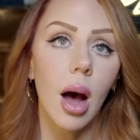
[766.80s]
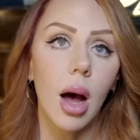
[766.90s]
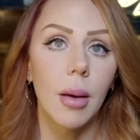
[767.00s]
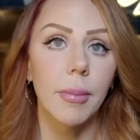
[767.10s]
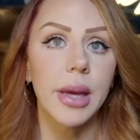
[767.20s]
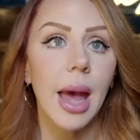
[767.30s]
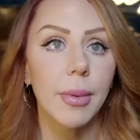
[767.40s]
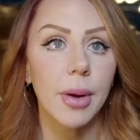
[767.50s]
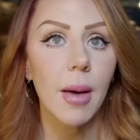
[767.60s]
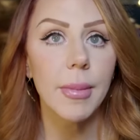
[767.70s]
um,
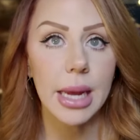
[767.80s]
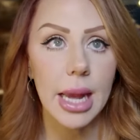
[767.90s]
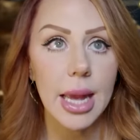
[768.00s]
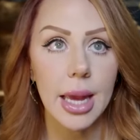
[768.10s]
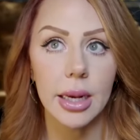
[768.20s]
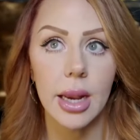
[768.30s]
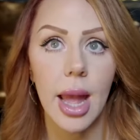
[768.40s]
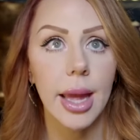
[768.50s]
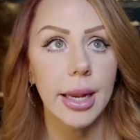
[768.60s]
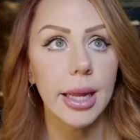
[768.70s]
kept coming in
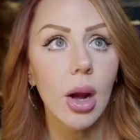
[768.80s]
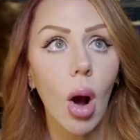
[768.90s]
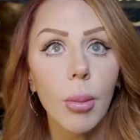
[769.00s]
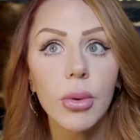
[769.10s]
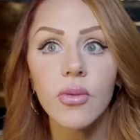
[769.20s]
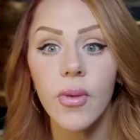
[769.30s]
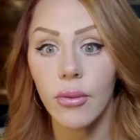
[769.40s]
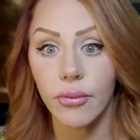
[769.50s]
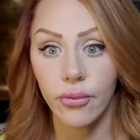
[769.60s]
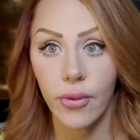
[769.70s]
and he almost
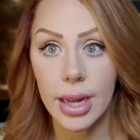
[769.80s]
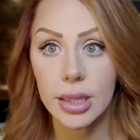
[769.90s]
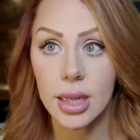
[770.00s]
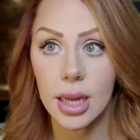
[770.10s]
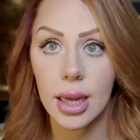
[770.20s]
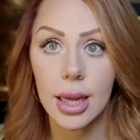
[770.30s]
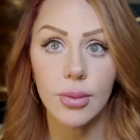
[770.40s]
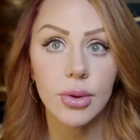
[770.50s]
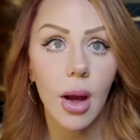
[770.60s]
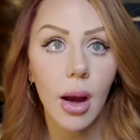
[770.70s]
felt frantic. He
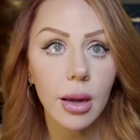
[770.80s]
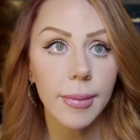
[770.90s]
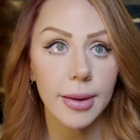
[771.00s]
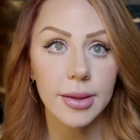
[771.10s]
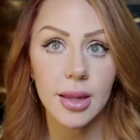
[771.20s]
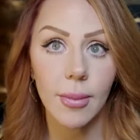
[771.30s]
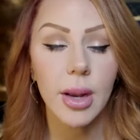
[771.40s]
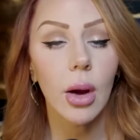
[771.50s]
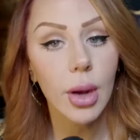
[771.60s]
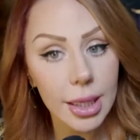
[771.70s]
was talking about
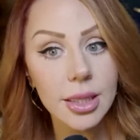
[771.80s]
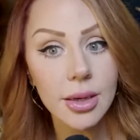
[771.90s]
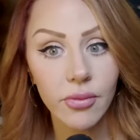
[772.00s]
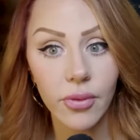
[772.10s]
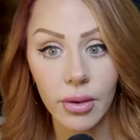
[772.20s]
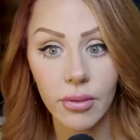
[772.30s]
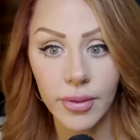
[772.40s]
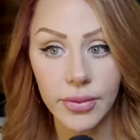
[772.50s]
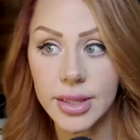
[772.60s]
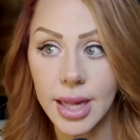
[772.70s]
something. Now, cousin and friend
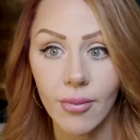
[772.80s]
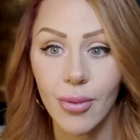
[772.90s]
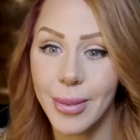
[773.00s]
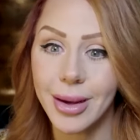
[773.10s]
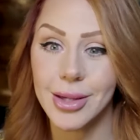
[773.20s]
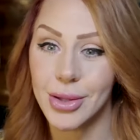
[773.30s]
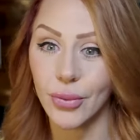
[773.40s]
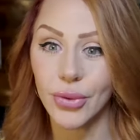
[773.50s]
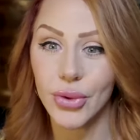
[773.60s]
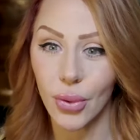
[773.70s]
feel the same for me because
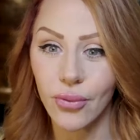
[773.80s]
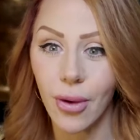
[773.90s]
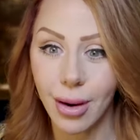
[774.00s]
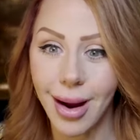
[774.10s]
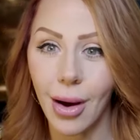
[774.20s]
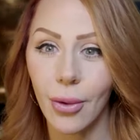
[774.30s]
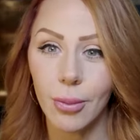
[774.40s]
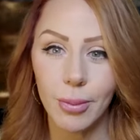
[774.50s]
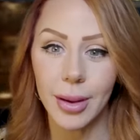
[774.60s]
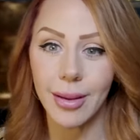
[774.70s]
they're so far
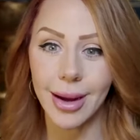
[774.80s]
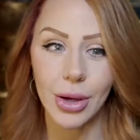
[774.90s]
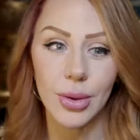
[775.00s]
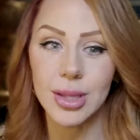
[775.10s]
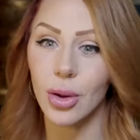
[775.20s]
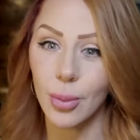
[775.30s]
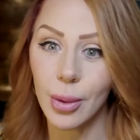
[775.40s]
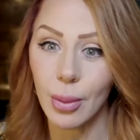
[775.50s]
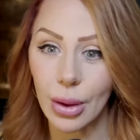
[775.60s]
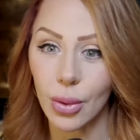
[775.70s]
out, but like you can still
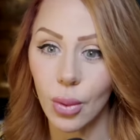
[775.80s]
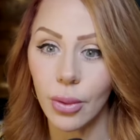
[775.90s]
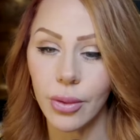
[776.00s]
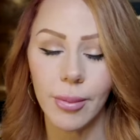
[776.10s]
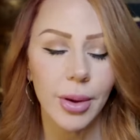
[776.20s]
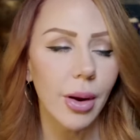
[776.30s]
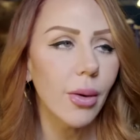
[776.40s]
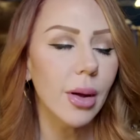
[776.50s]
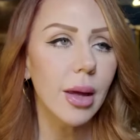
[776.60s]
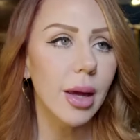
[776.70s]
be really cool with them, you
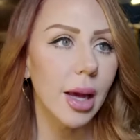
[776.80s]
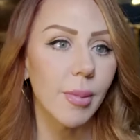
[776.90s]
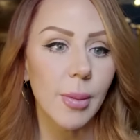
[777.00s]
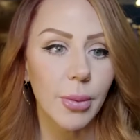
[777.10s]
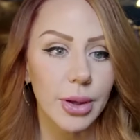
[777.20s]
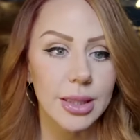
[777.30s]
know? And people